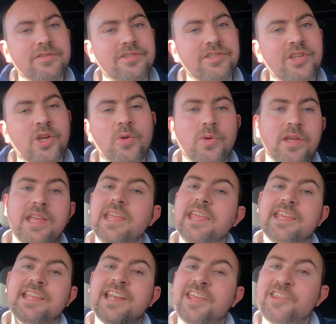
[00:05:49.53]
So
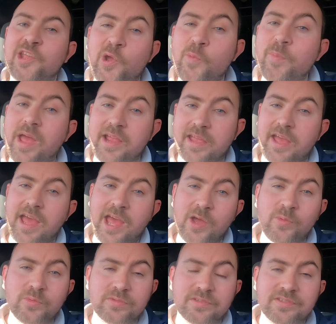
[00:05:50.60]
it can either go back
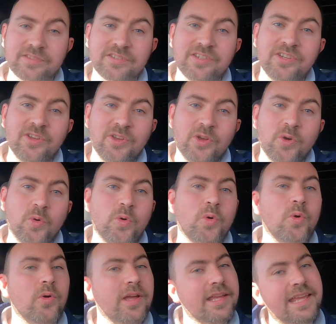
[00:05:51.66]
out
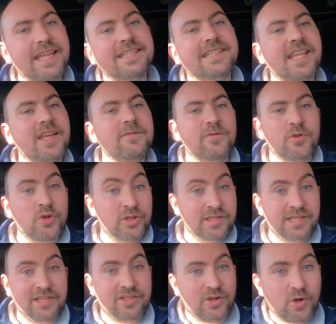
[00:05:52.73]
or it gets
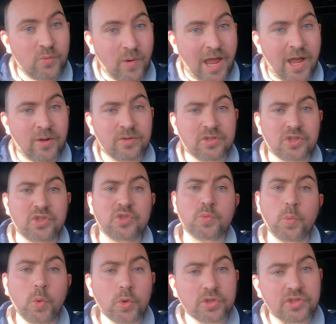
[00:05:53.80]
diverted around, because
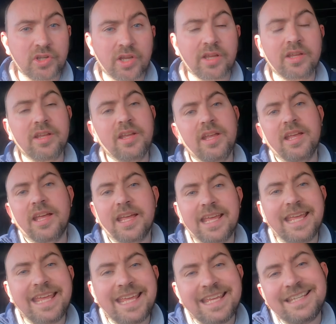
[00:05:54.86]
water
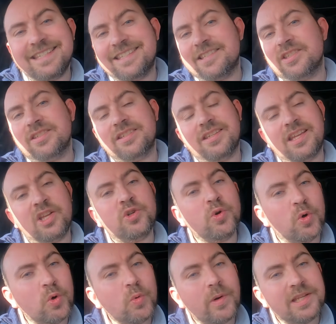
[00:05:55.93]
is and
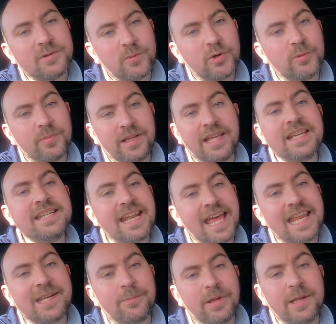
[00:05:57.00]
always will be an
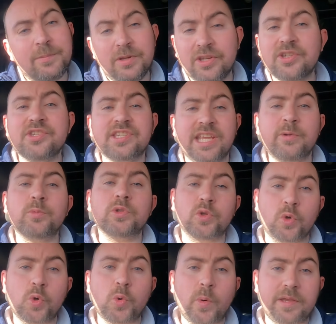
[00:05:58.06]
enemy, because it will
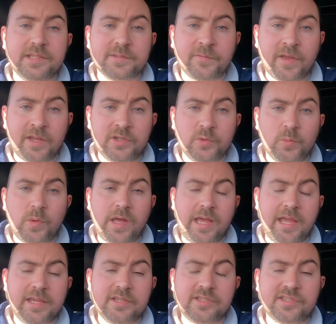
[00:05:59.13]
always find a way.